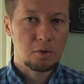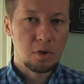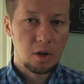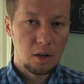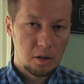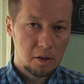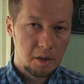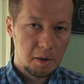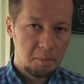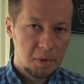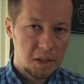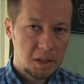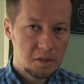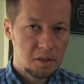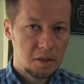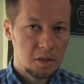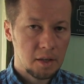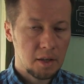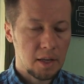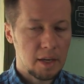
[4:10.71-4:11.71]

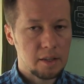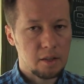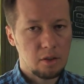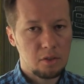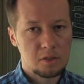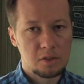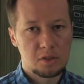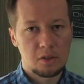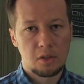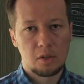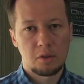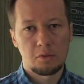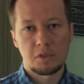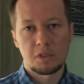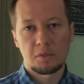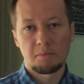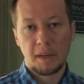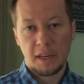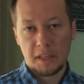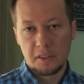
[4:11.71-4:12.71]
colorimeter and also
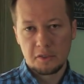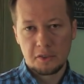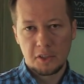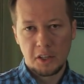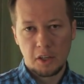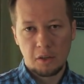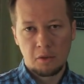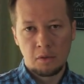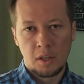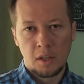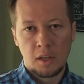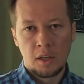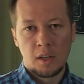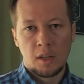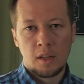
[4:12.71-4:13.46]
spectro